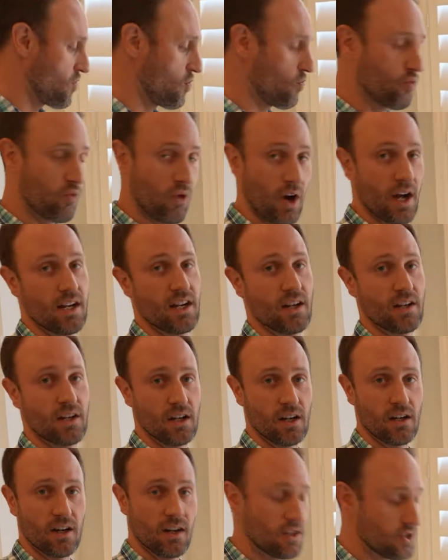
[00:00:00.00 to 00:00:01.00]
right in
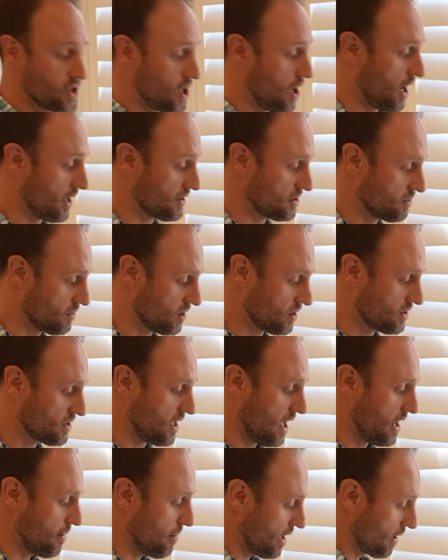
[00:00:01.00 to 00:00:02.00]
here, and it's awesome. You can
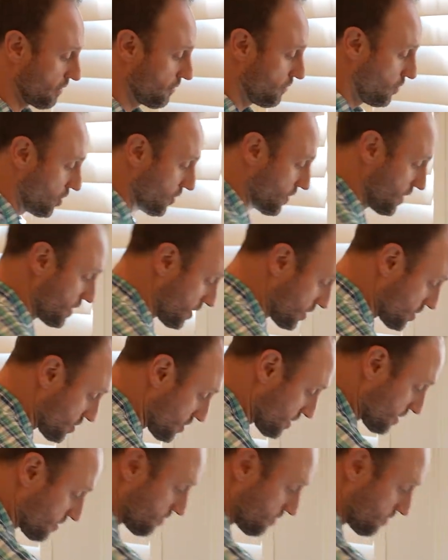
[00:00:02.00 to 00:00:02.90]
slide it back and forth, and you can just